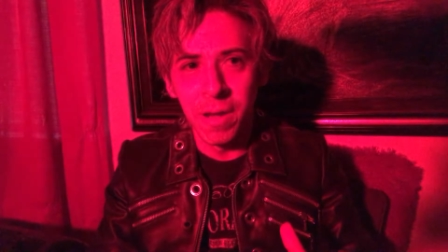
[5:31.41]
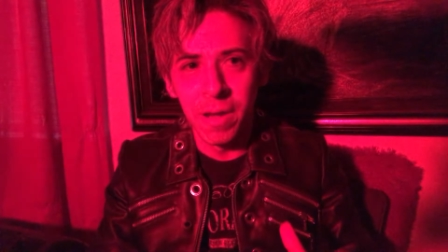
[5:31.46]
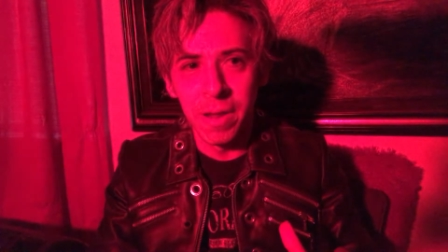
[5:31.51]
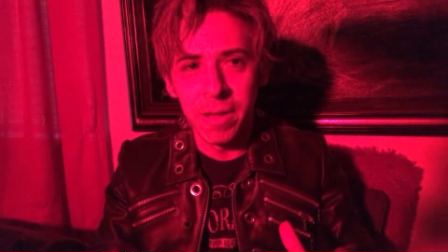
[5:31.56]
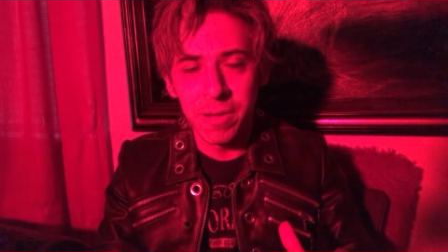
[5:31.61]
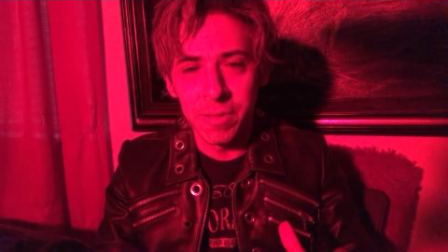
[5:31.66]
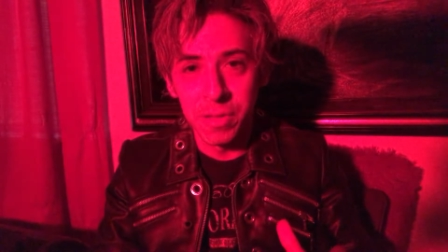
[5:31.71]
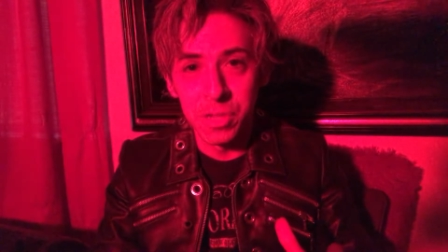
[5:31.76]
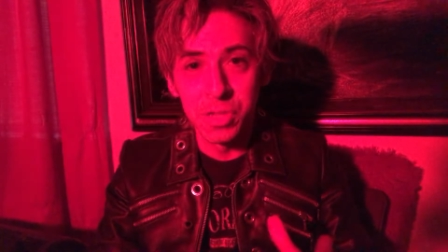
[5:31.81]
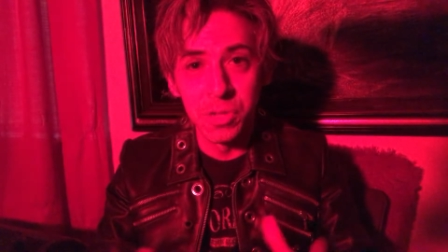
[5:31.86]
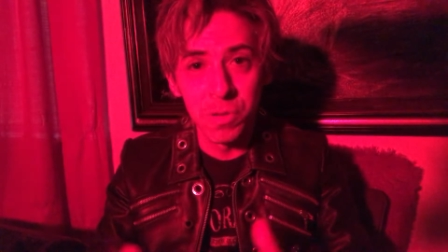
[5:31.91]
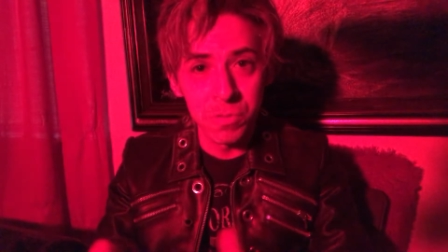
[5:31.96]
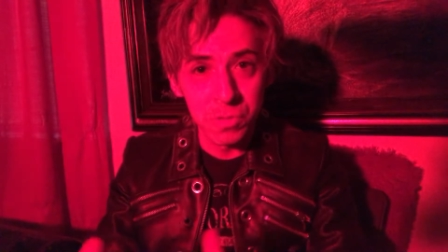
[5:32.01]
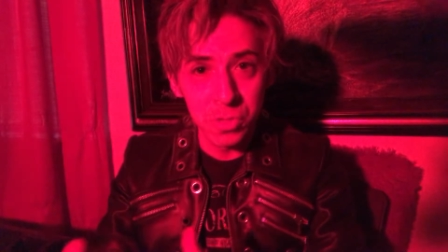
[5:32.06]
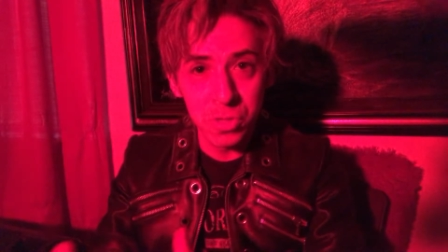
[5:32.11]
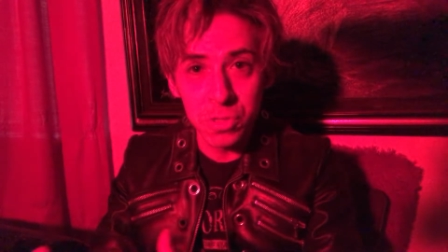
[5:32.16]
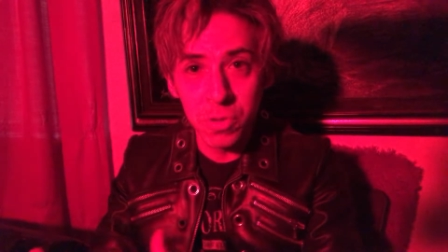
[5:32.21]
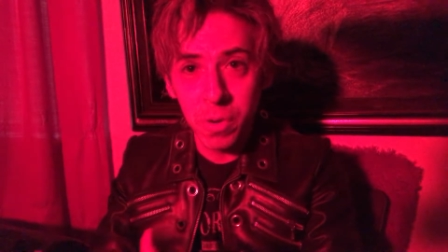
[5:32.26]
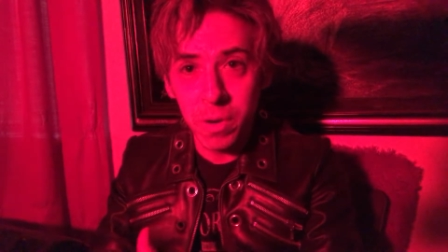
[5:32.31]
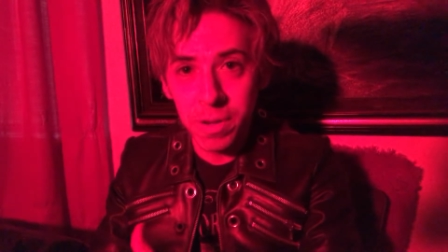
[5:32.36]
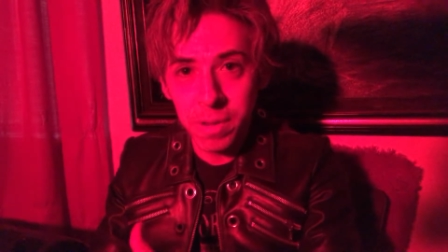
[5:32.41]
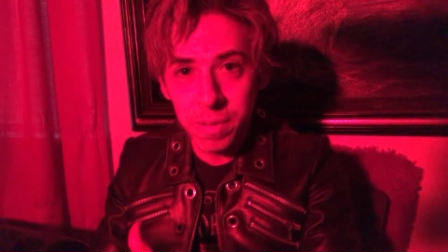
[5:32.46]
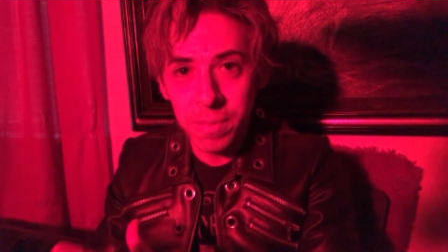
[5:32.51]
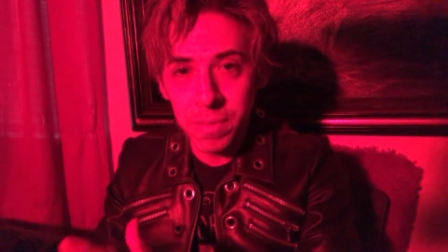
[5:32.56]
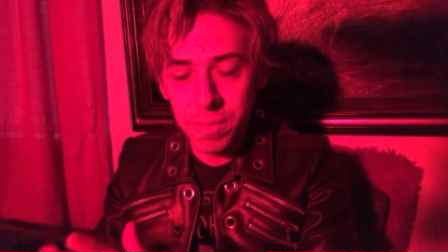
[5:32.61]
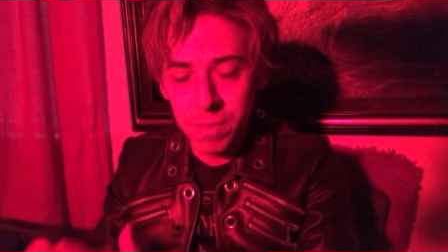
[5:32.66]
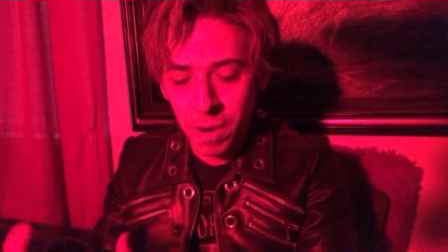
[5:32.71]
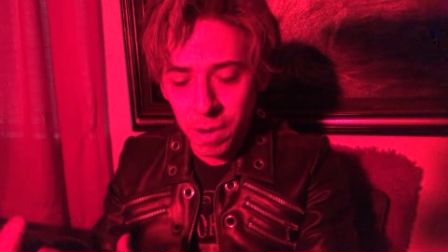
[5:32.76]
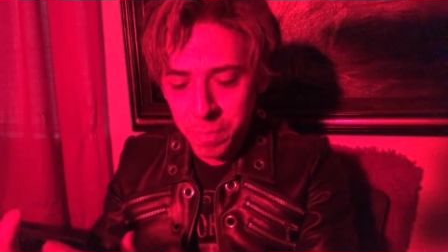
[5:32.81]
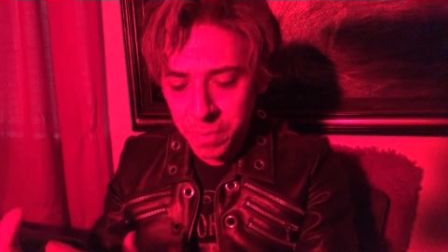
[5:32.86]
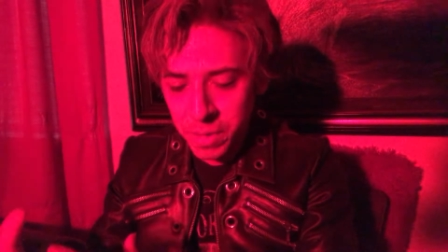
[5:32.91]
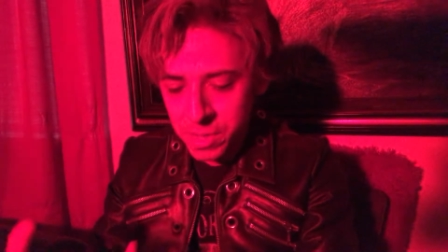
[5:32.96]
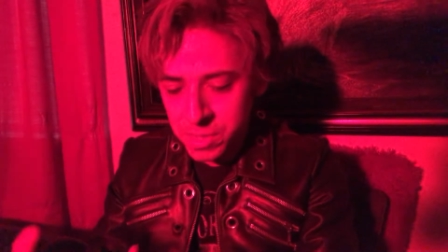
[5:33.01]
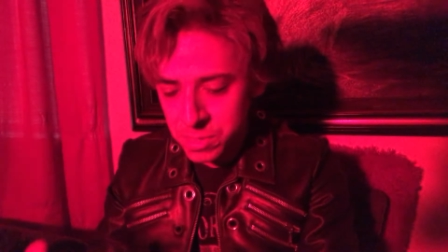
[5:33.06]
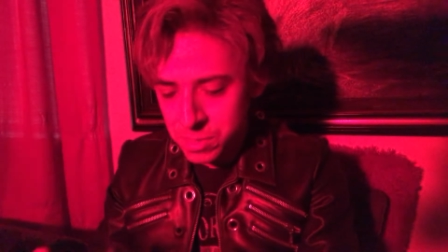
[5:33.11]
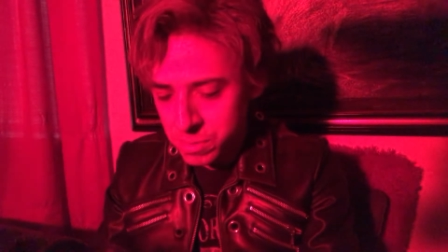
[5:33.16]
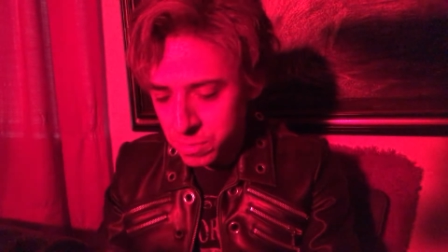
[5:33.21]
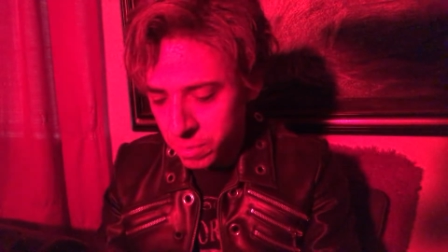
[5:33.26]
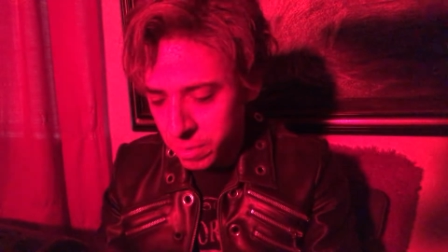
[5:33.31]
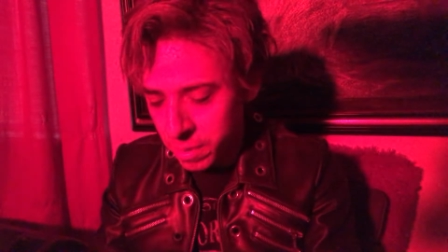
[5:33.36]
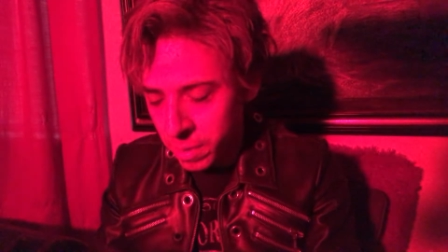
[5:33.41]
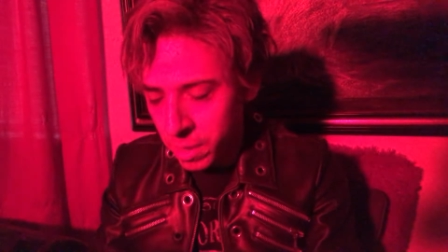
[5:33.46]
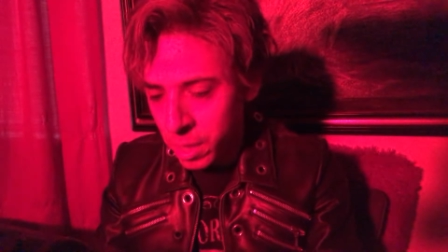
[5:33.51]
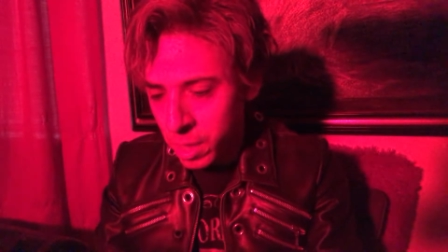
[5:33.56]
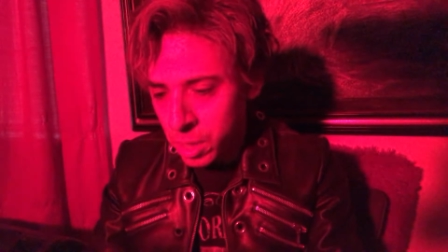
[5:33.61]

on like on the children's story, the Star Peaches story.